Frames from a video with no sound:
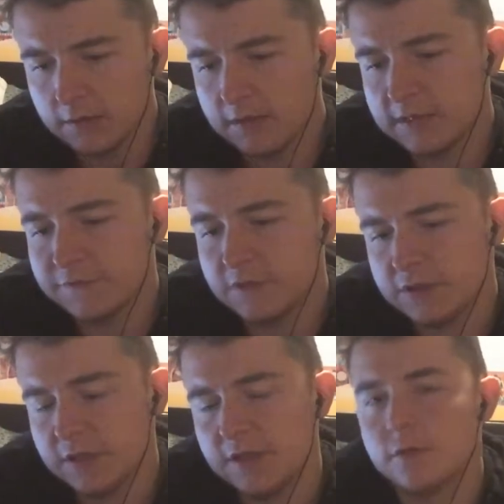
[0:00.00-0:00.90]
as for the
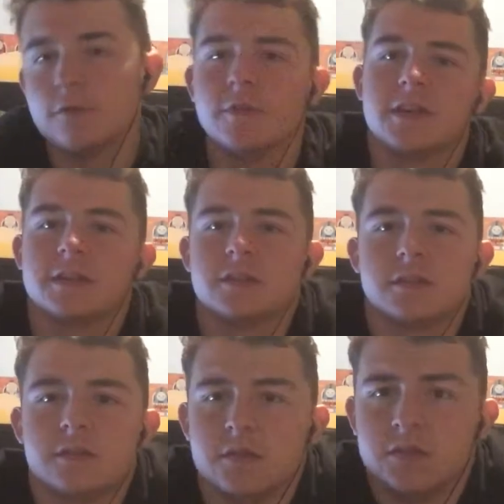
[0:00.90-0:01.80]
technical
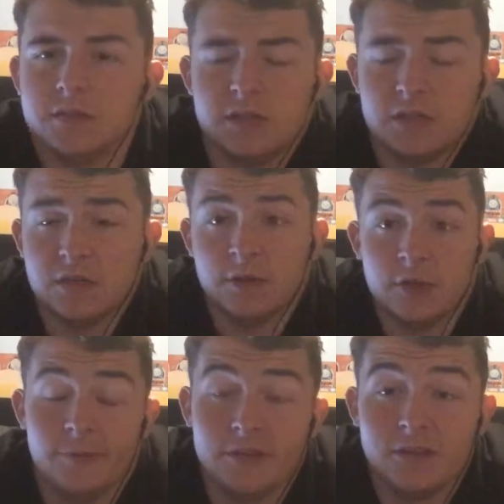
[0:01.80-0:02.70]
regs, I'm
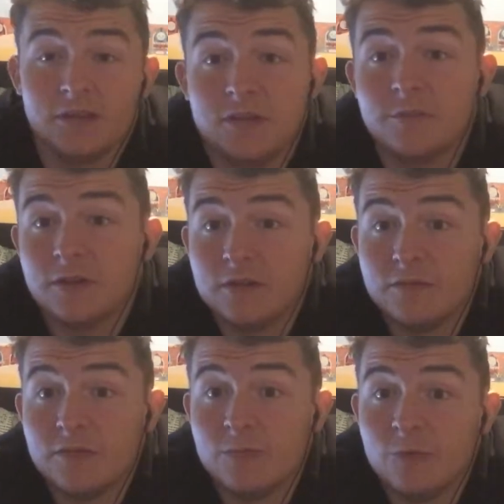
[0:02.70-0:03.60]
hoping that they'll bring the
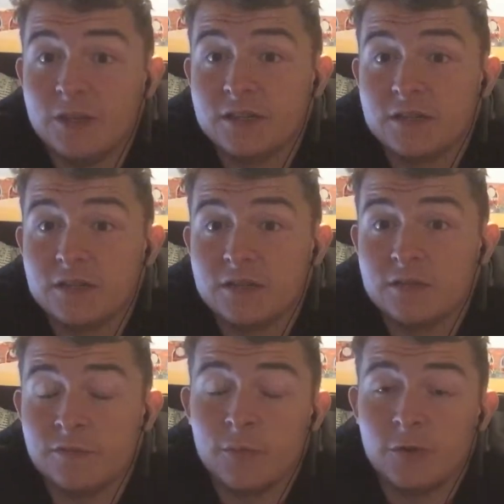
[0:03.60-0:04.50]
front wing
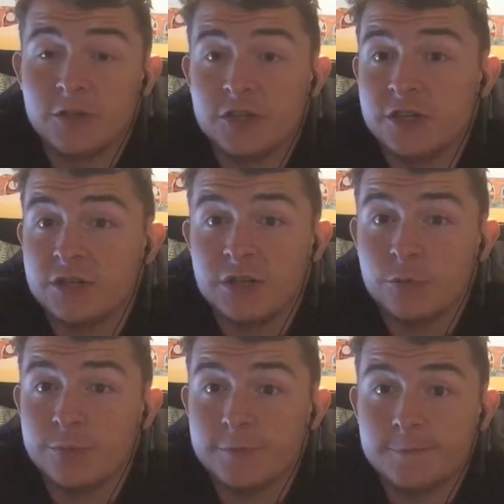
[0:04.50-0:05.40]
changer help.